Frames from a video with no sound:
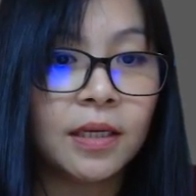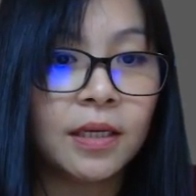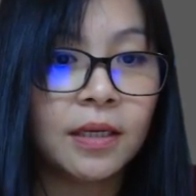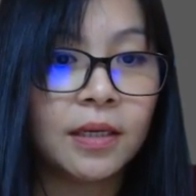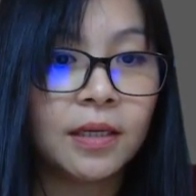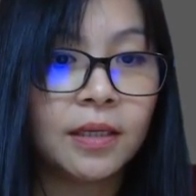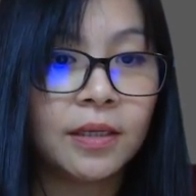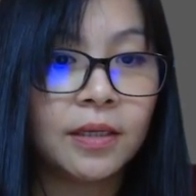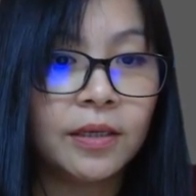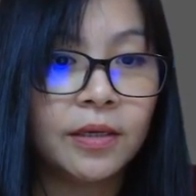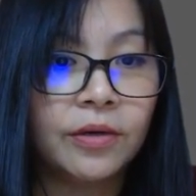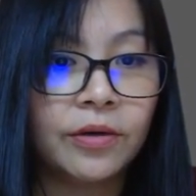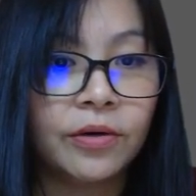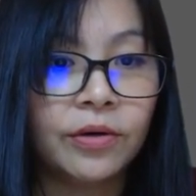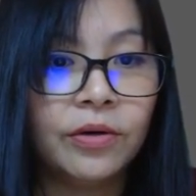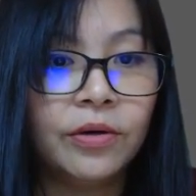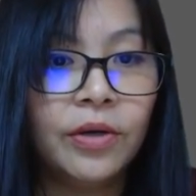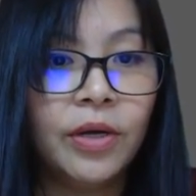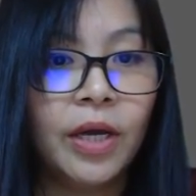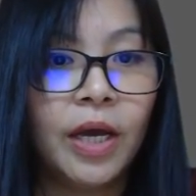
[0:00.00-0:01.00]

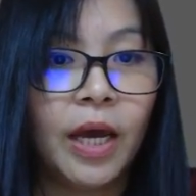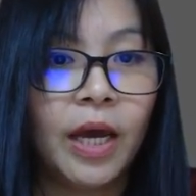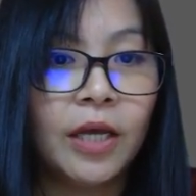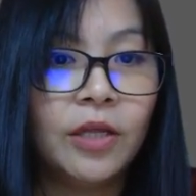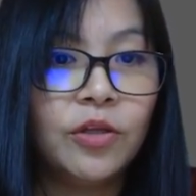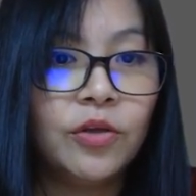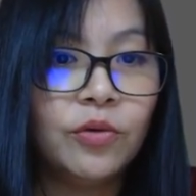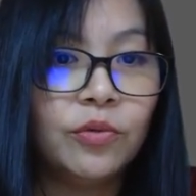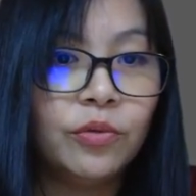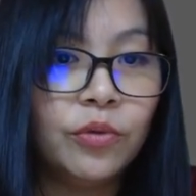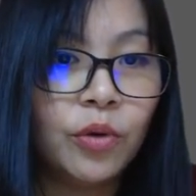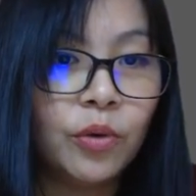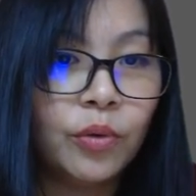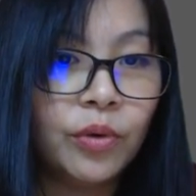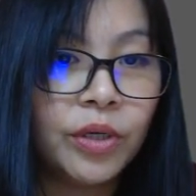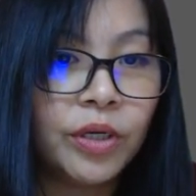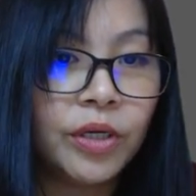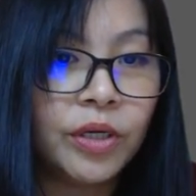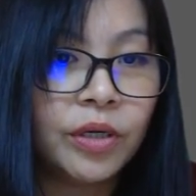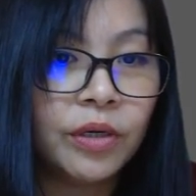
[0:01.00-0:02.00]
here and you know
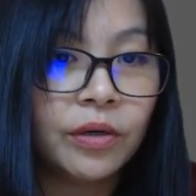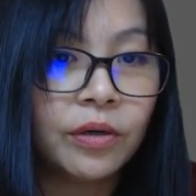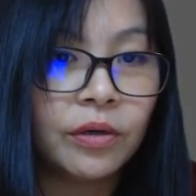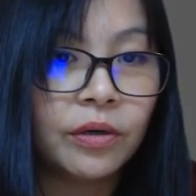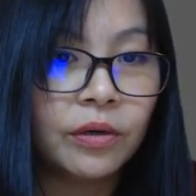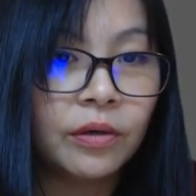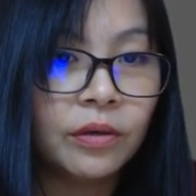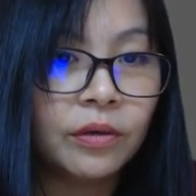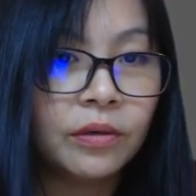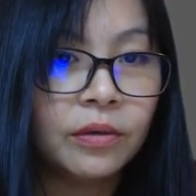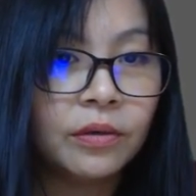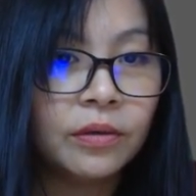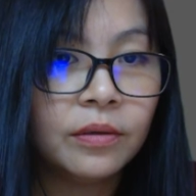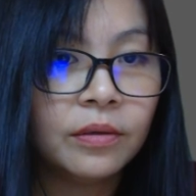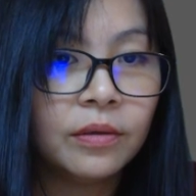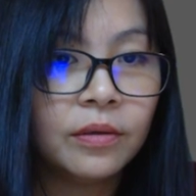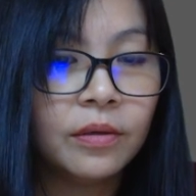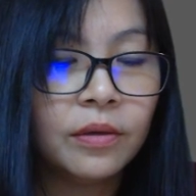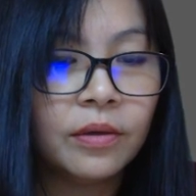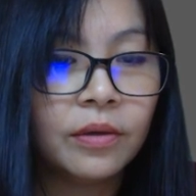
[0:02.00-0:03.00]
here,
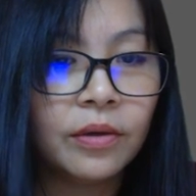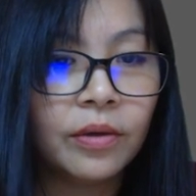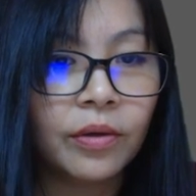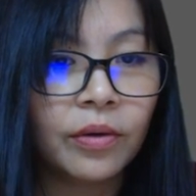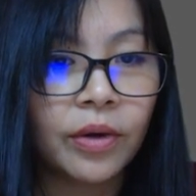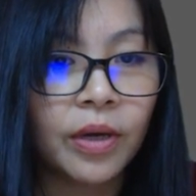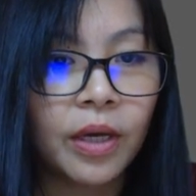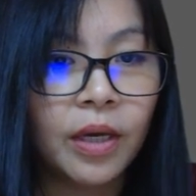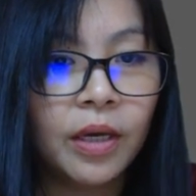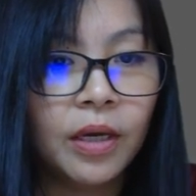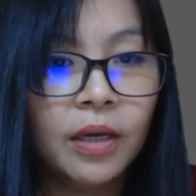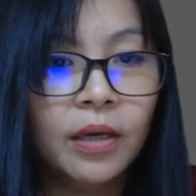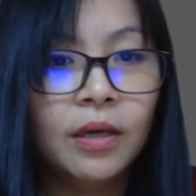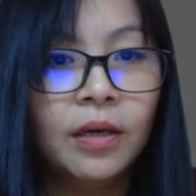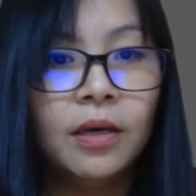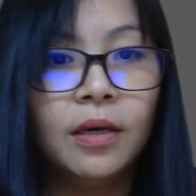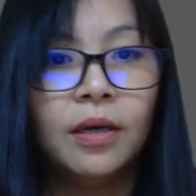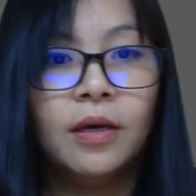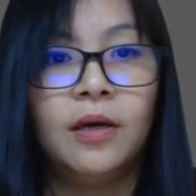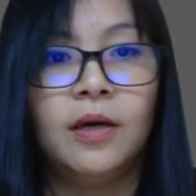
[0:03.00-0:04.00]
okay,
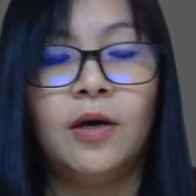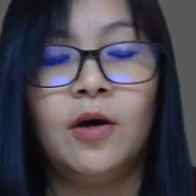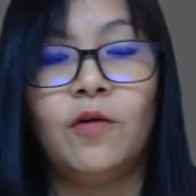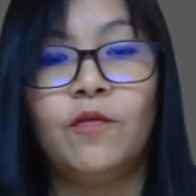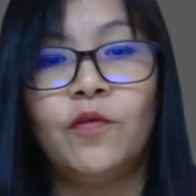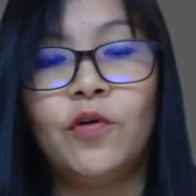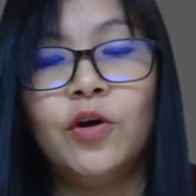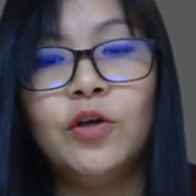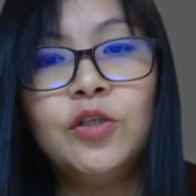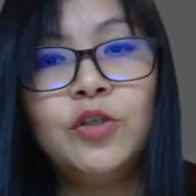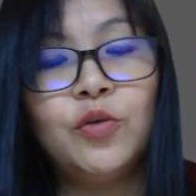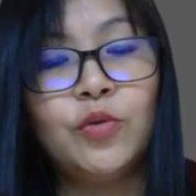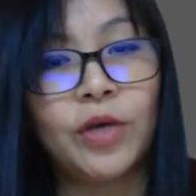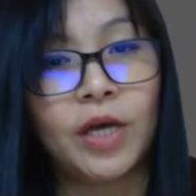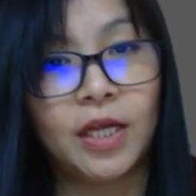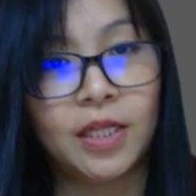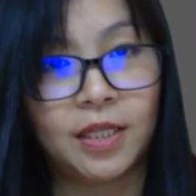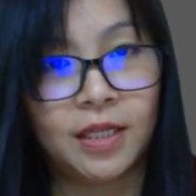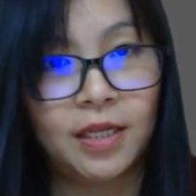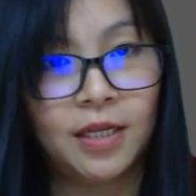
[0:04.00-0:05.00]
of course you
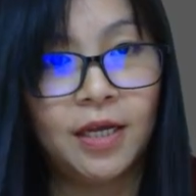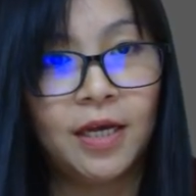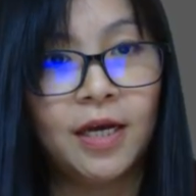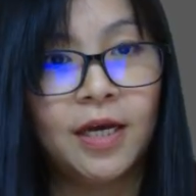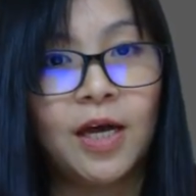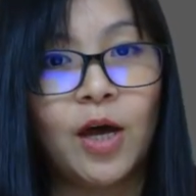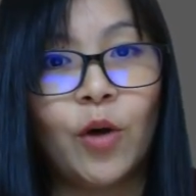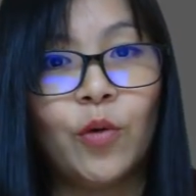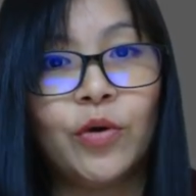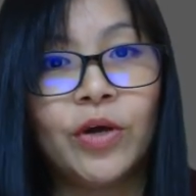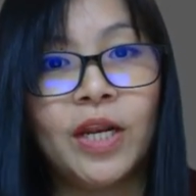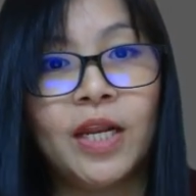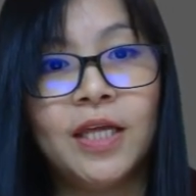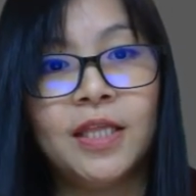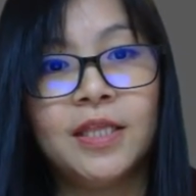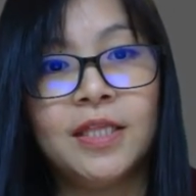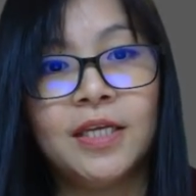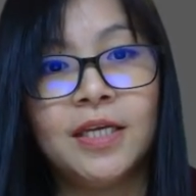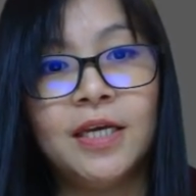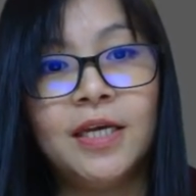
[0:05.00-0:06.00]
can
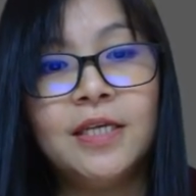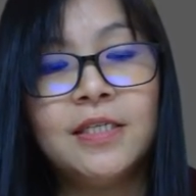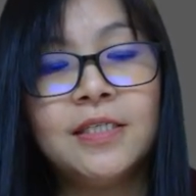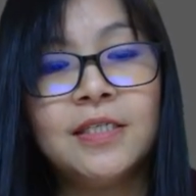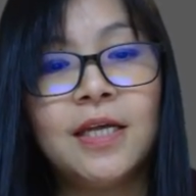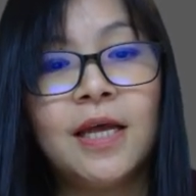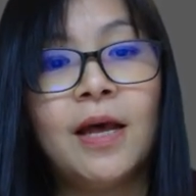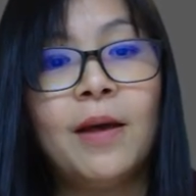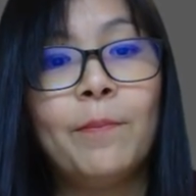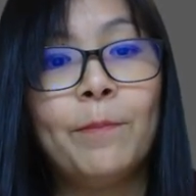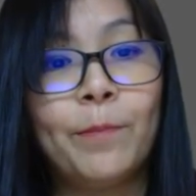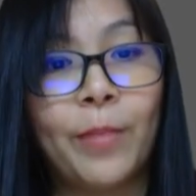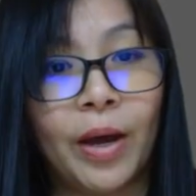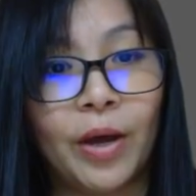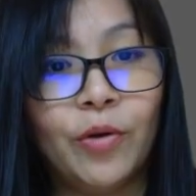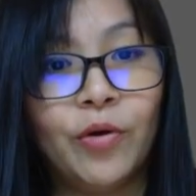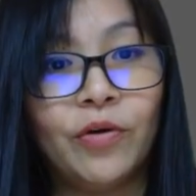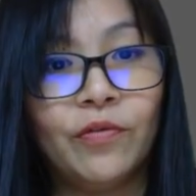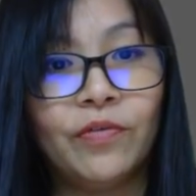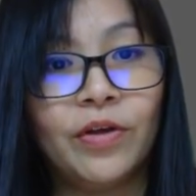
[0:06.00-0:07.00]
calculate the
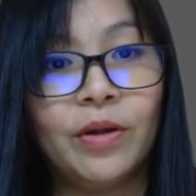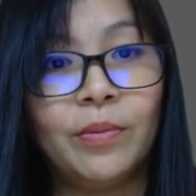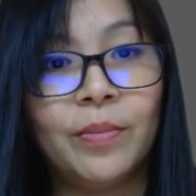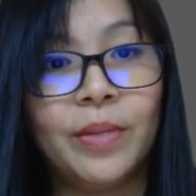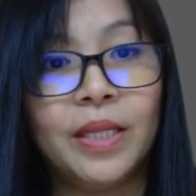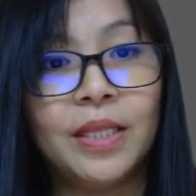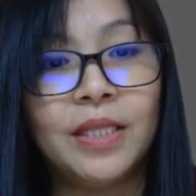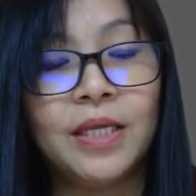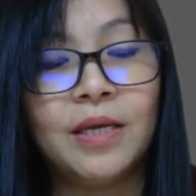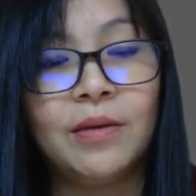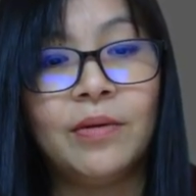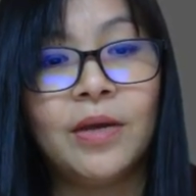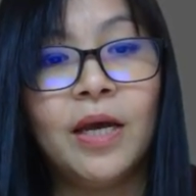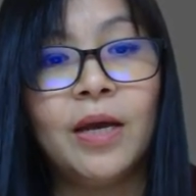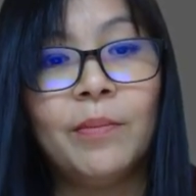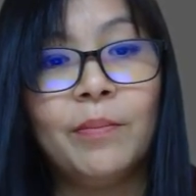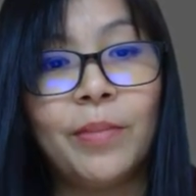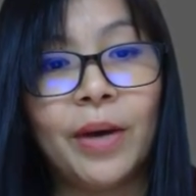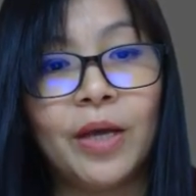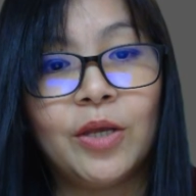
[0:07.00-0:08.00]
bioavailability
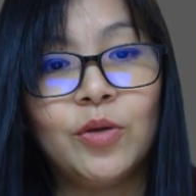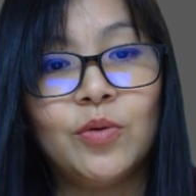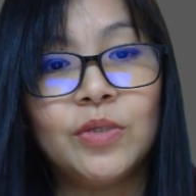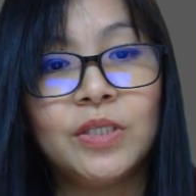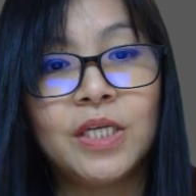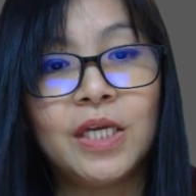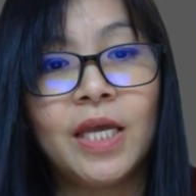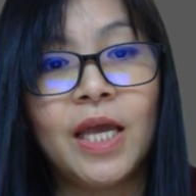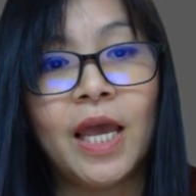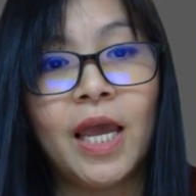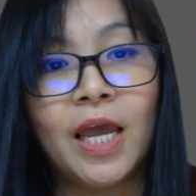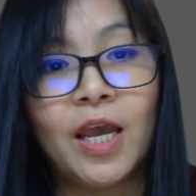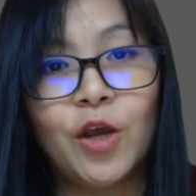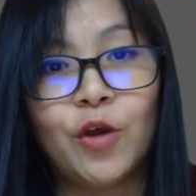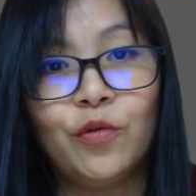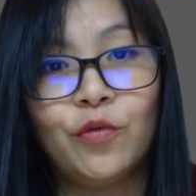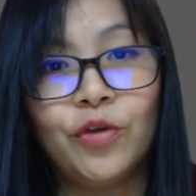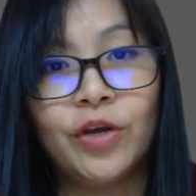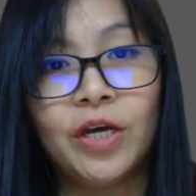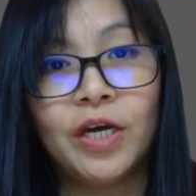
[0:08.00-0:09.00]
by using
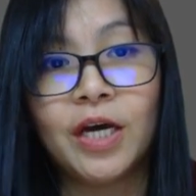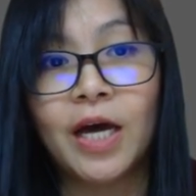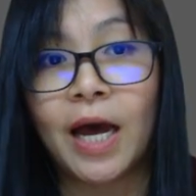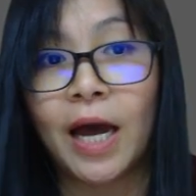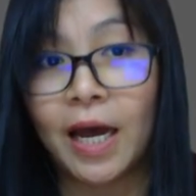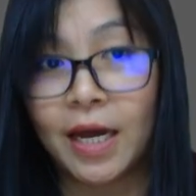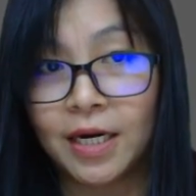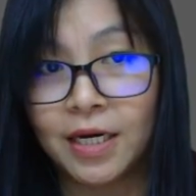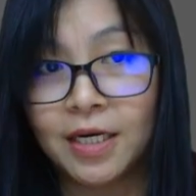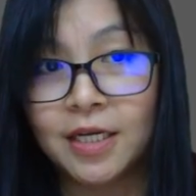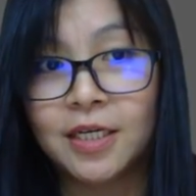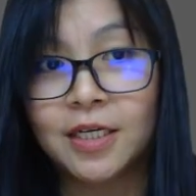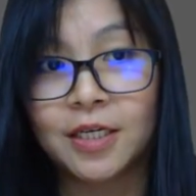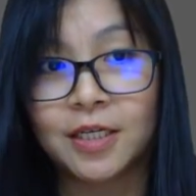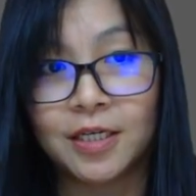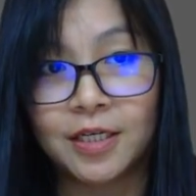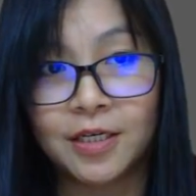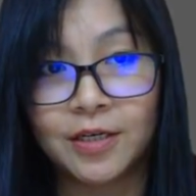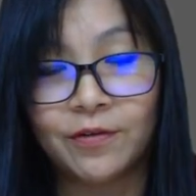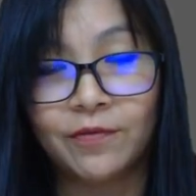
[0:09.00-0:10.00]
area under the
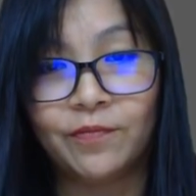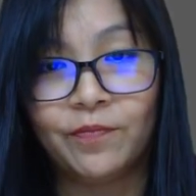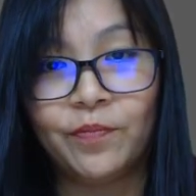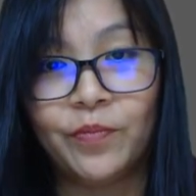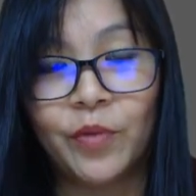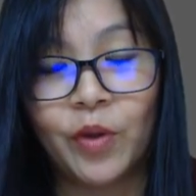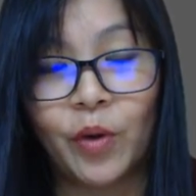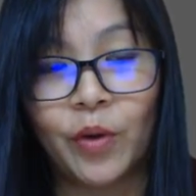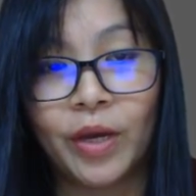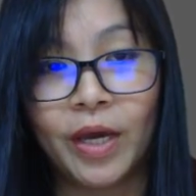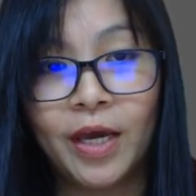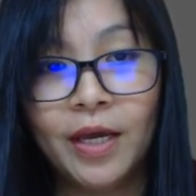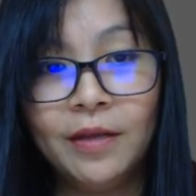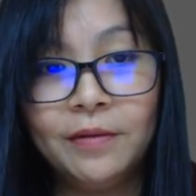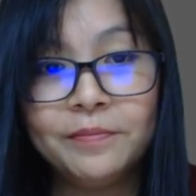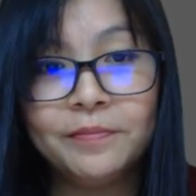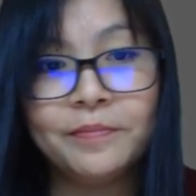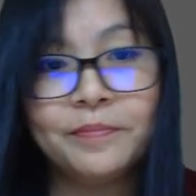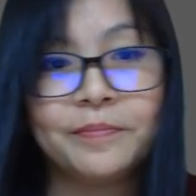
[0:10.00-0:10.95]
curve. Okay.